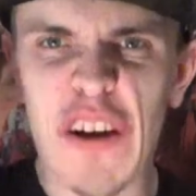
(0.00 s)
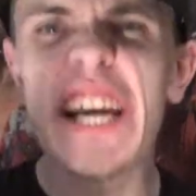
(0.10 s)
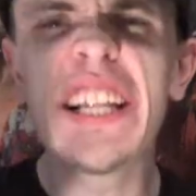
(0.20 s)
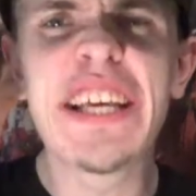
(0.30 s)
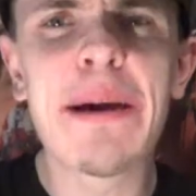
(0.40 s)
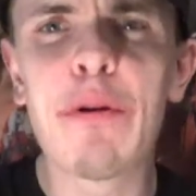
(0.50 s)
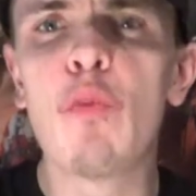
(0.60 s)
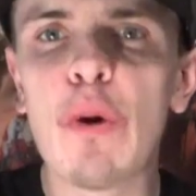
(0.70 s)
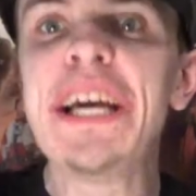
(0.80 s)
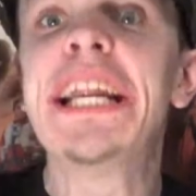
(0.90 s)
Finally, I've
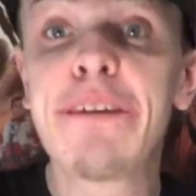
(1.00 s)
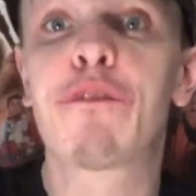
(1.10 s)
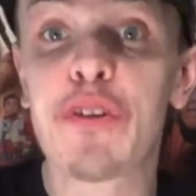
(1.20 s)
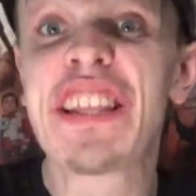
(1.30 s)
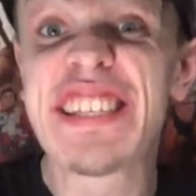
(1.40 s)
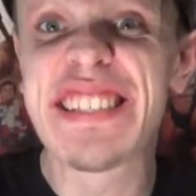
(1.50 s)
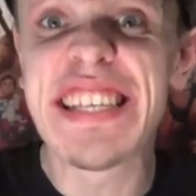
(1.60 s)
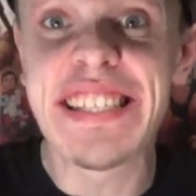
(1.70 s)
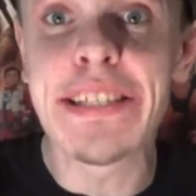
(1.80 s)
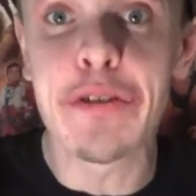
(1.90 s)
been waiting for this
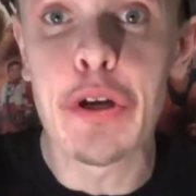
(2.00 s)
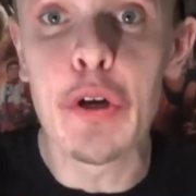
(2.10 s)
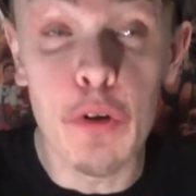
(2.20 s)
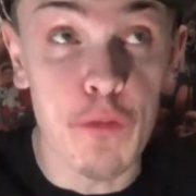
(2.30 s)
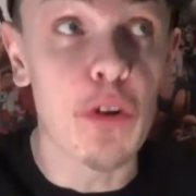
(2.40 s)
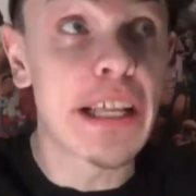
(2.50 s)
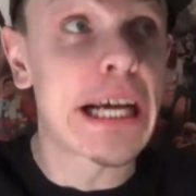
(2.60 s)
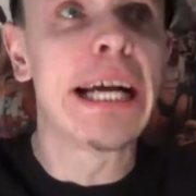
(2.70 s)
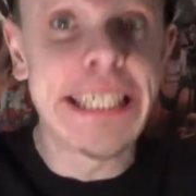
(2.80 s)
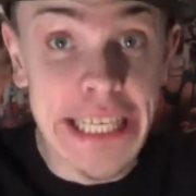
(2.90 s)
season 2 for
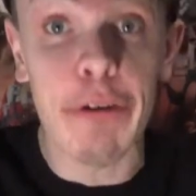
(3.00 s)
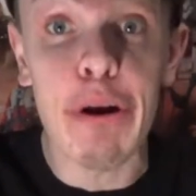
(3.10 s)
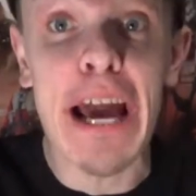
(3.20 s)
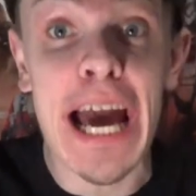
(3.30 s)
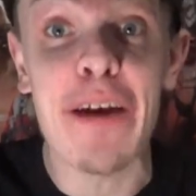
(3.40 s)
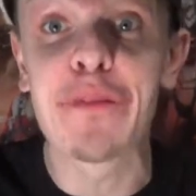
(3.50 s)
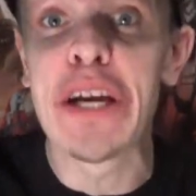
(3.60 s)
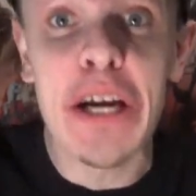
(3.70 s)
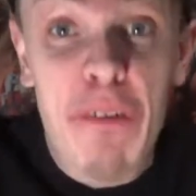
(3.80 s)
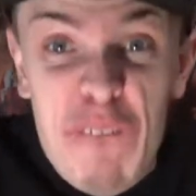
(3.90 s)
like a year and a half
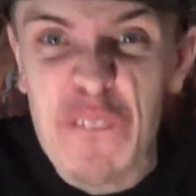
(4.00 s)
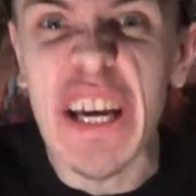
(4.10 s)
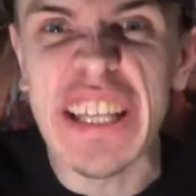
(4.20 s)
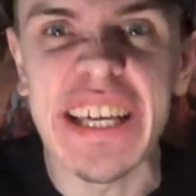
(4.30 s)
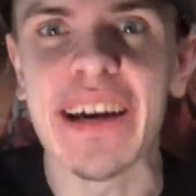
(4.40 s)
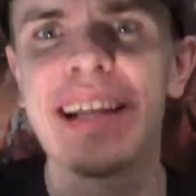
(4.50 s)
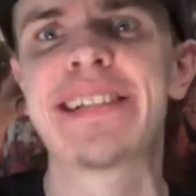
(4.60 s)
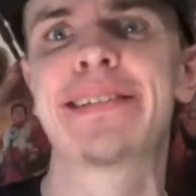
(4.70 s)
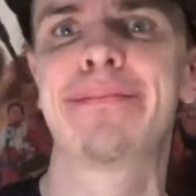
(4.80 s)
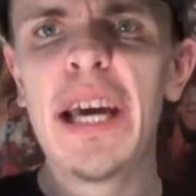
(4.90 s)
now. Finally got it.